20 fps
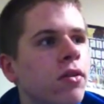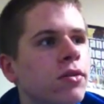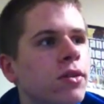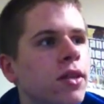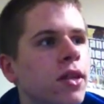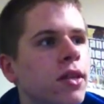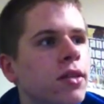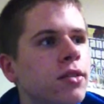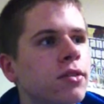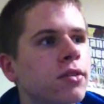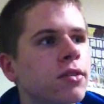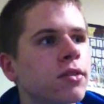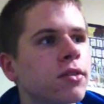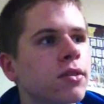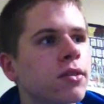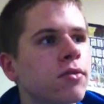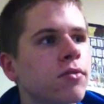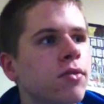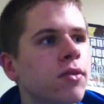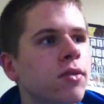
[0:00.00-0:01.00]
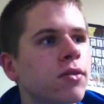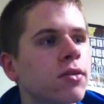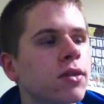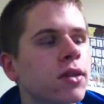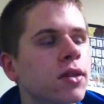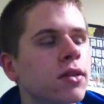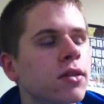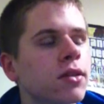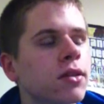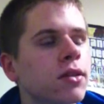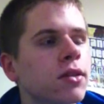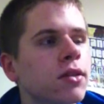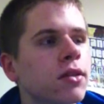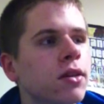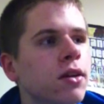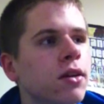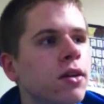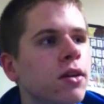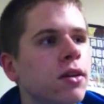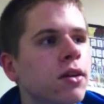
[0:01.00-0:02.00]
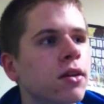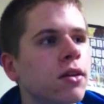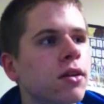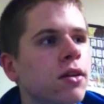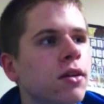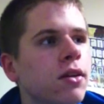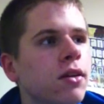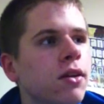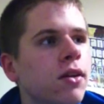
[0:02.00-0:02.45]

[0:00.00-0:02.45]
tastes good, quality good, uh